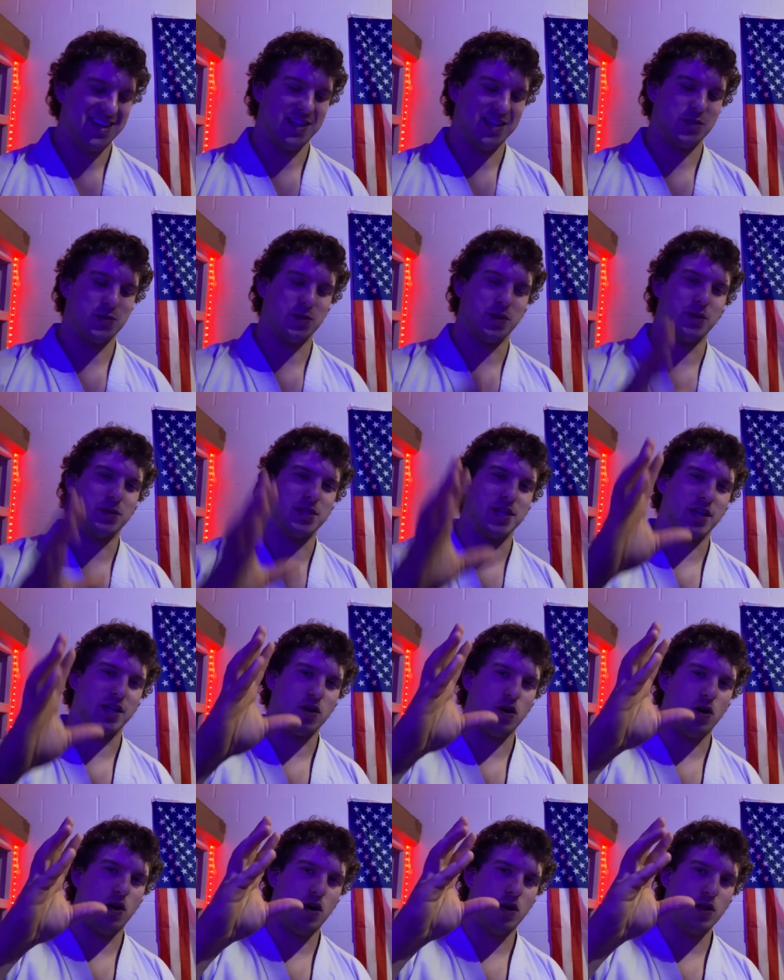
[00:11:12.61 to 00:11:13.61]
It's where you take
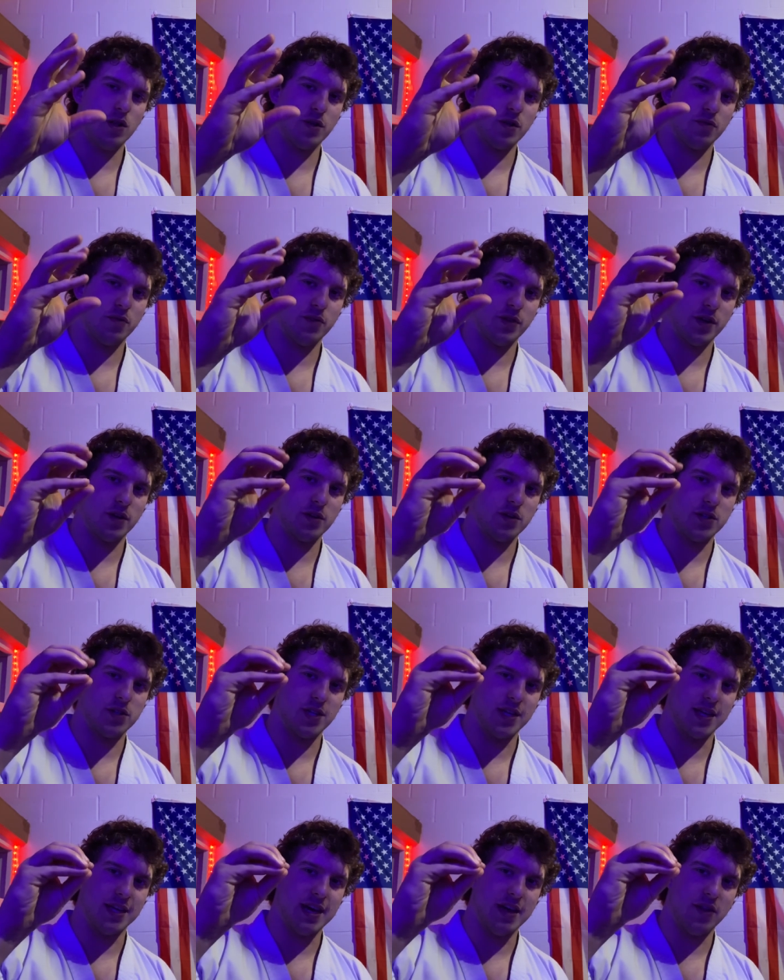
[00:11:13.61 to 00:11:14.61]
all your fingers
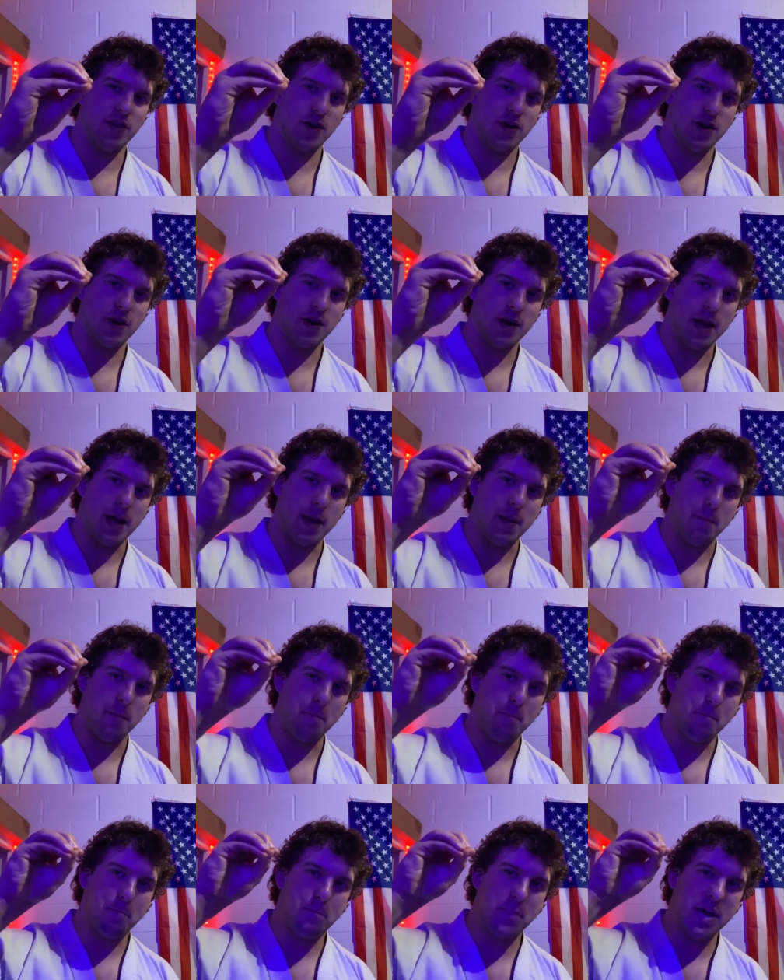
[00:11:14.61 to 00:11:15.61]
together and
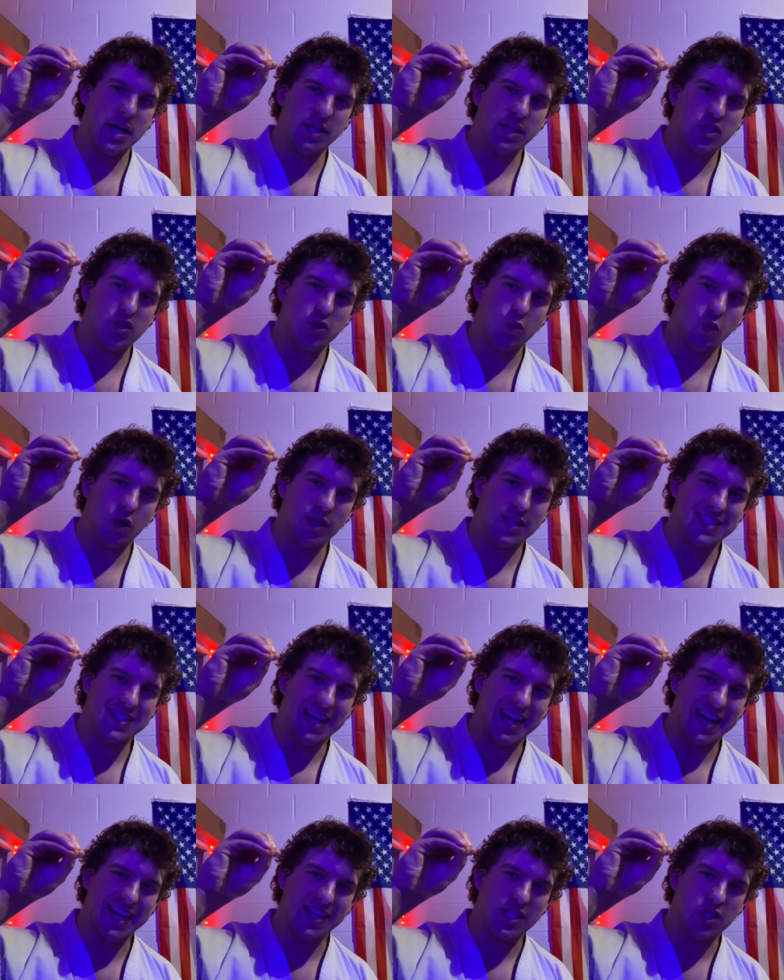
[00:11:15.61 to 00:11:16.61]
pinch one
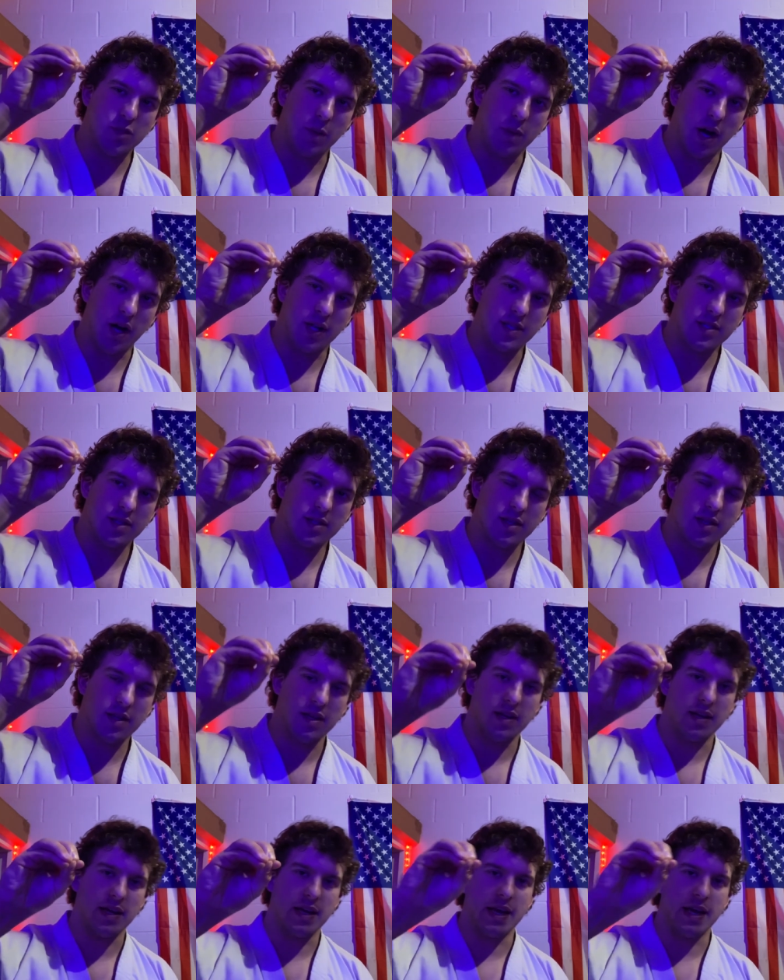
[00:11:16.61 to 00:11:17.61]
tiny spot,
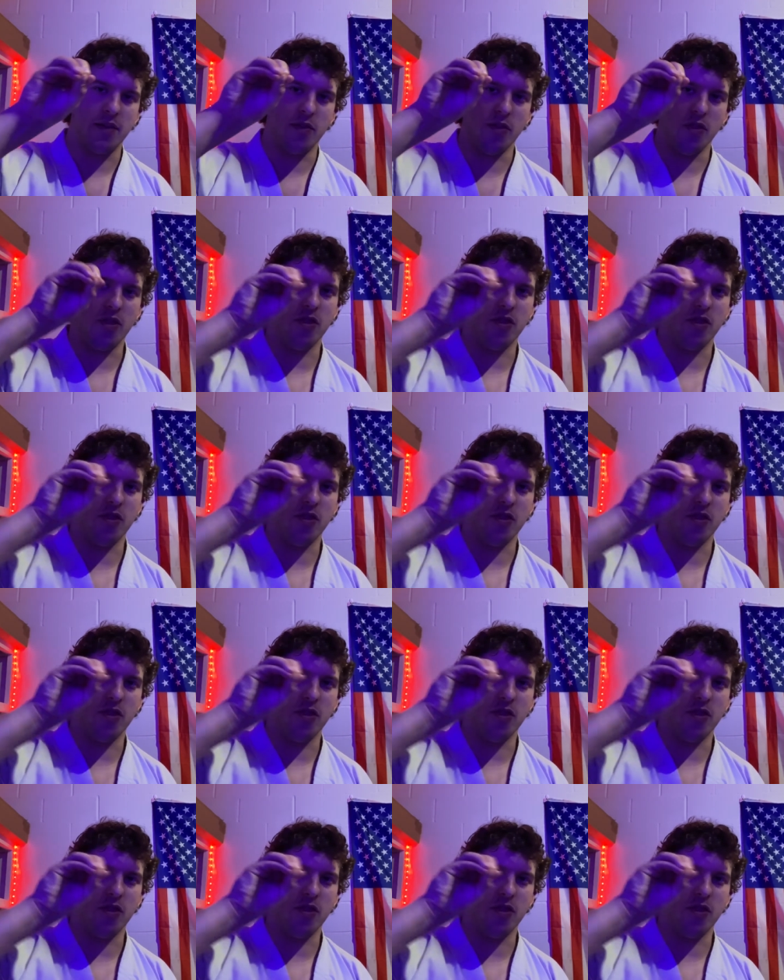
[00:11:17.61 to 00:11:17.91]
and